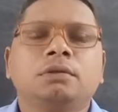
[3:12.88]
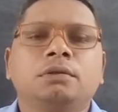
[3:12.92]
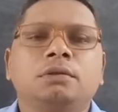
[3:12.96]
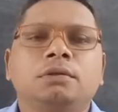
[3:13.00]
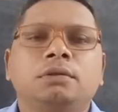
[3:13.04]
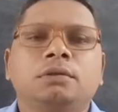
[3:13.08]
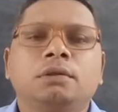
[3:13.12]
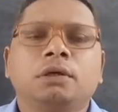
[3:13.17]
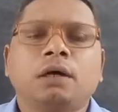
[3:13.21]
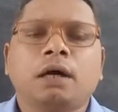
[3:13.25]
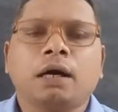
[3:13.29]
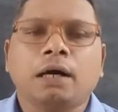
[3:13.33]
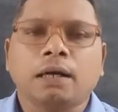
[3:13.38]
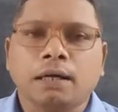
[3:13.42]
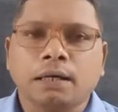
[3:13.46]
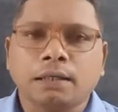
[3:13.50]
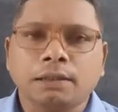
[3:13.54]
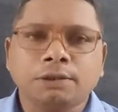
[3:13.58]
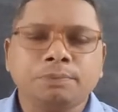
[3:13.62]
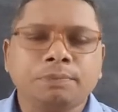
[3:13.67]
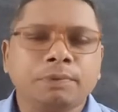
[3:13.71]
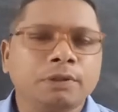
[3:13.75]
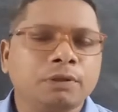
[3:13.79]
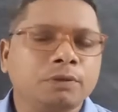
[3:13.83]
Her
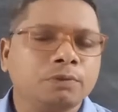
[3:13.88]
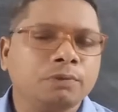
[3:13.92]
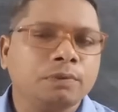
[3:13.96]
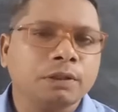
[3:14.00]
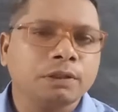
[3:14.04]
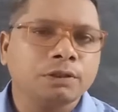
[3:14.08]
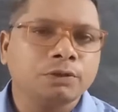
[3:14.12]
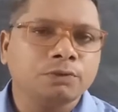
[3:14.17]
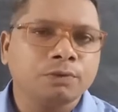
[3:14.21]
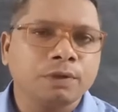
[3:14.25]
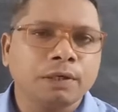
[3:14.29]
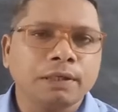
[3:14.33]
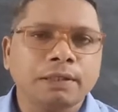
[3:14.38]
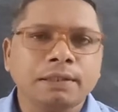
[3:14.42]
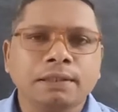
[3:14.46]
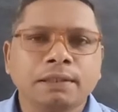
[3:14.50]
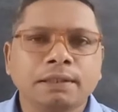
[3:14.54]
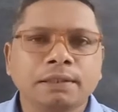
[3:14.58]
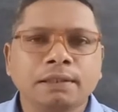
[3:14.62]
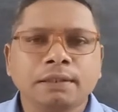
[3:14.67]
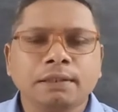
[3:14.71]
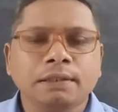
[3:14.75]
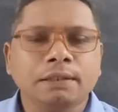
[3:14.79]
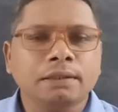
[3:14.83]
husband was working
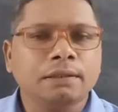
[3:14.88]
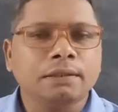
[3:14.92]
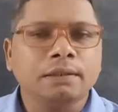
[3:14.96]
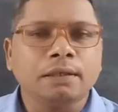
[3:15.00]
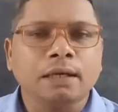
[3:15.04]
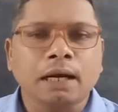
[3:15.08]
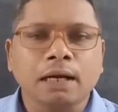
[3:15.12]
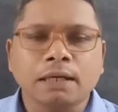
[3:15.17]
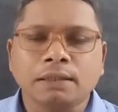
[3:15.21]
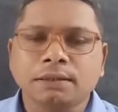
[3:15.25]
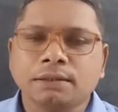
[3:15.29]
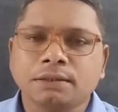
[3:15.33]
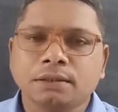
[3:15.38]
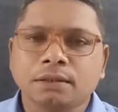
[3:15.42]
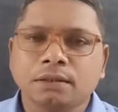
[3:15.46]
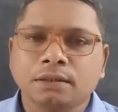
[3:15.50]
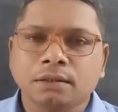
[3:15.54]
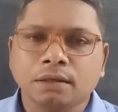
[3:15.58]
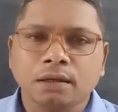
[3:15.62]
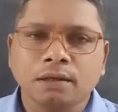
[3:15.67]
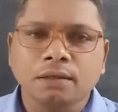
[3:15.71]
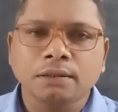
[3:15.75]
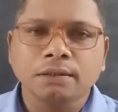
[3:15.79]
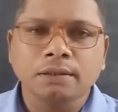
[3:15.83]
as a
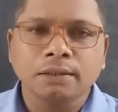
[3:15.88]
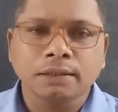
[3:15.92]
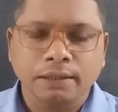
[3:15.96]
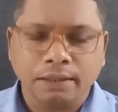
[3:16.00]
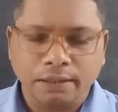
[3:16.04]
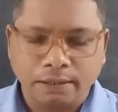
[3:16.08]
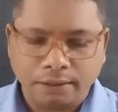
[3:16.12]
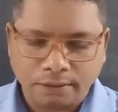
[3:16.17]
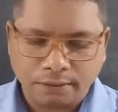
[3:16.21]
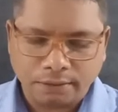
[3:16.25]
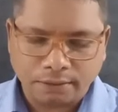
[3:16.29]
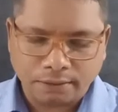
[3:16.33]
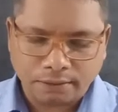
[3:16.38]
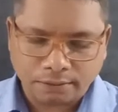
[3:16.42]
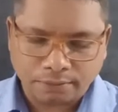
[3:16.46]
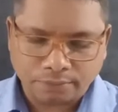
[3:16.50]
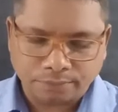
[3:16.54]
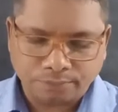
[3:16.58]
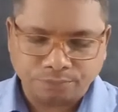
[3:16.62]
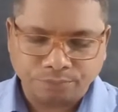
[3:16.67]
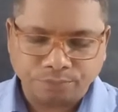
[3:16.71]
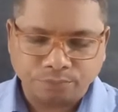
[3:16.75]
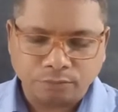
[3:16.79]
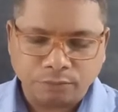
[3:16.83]
clerk in
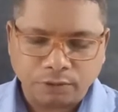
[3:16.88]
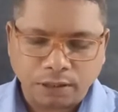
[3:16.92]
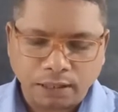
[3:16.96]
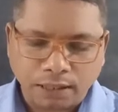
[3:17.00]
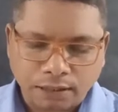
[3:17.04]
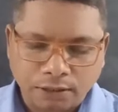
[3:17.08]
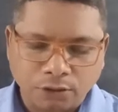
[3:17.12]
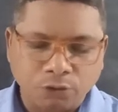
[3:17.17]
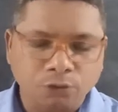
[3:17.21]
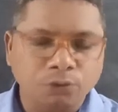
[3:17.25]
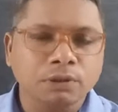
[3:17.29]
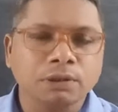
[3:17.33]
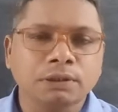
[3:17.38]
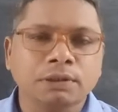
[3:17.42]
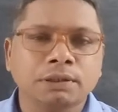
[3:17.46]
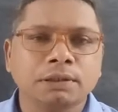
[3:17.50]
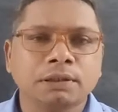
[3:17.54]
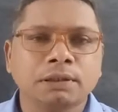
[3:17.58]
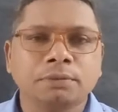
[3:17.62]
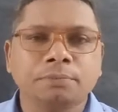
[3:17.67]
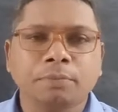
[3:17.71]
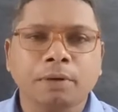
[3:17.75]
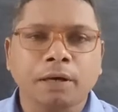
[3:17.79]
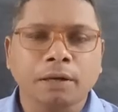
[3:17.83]
education
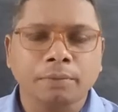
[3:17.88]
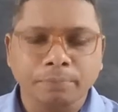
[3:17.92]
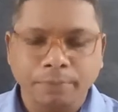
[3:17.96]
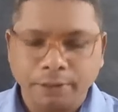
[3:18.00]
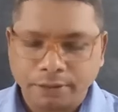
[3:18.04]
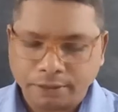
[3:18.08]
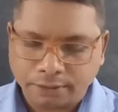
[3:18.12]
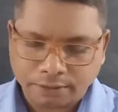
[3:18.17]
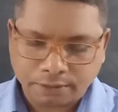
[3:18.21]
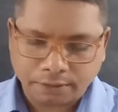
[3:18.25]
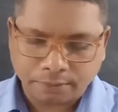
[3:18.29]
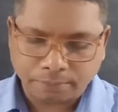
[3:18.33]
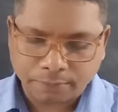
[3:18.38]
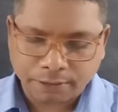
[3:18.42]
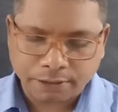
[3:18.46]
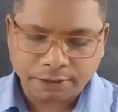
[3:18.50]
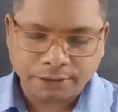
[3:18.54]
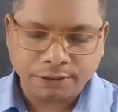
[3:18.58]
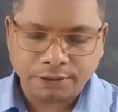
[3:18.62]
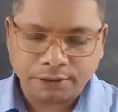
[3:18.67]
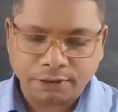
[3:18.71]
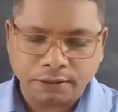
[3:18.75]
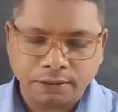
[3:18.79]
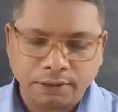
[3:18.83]
department,
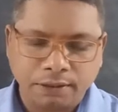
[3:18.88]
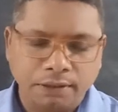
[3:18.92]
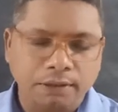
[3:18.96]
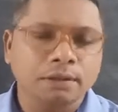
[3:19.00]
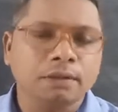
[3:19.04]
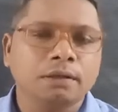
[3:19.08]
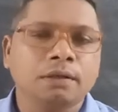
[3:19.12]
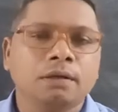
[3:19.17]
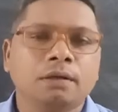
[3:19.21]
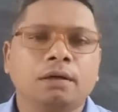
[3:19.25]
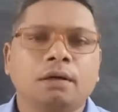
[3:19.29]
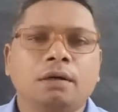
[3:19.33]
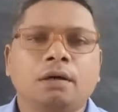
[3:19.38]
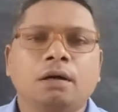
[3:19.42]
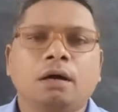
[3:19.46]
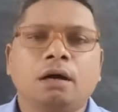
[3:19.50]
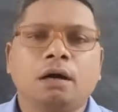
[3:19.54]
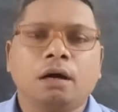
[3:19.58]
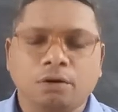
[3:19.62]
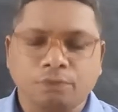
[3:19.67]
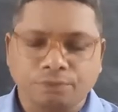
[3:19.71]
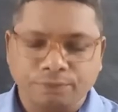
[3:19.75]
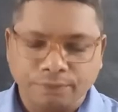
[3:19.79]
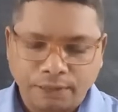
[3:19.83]
Ministry
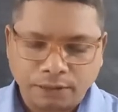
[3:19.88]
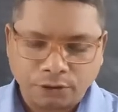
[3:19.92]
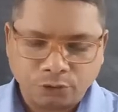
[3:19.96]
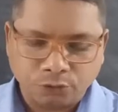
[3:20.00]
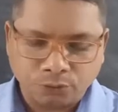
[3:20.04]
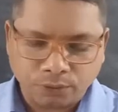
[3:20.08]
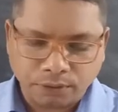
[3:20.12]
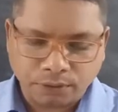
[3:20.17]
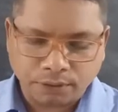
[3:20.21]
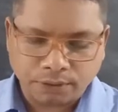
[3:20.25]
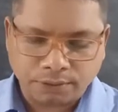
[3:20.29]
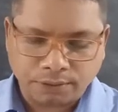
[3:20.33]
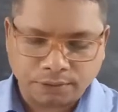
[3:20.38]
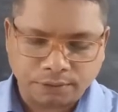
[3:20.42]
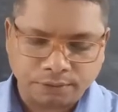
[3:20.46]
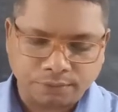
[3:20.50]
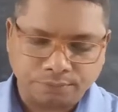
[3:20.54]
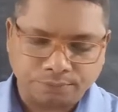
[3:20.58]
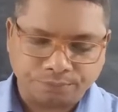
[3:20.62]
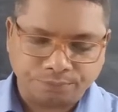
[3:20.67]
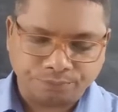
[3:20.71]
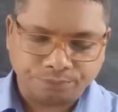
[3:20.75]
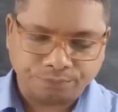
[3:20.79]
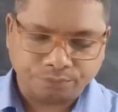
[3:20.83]
of Education,
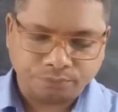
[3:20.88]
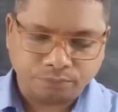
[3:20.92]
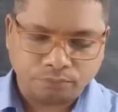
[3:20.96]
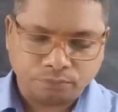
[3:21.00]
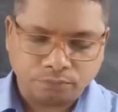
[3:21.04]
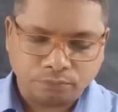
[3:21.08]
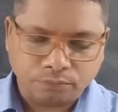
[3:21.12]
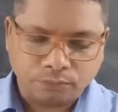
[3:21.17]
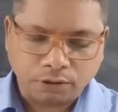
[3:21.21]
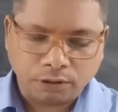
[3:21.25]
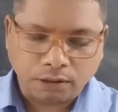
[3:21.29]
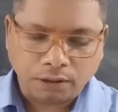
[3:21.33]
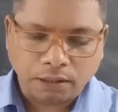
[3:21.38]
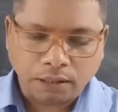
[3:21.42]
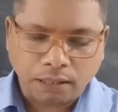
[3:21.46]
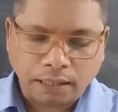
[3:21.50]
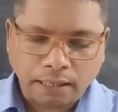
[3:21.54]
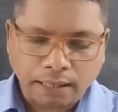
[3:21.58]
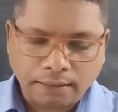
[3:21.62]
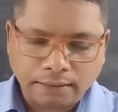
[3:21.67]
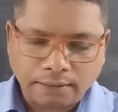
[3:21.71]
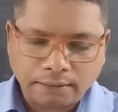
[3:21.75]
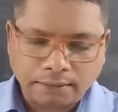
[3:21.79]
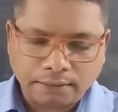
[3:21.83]

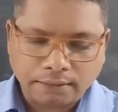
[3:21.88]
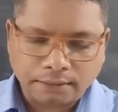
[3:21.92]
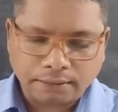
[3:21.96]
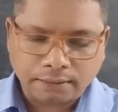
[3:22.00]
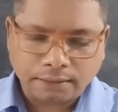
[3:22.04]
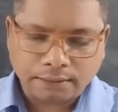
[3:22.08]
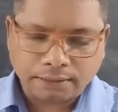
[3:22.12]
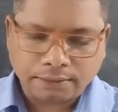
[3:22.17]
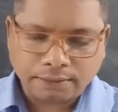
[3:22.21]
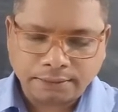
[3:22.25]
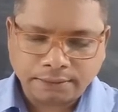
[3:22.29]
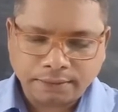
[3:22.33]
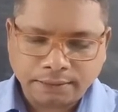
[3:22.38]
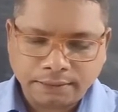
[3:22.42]
and she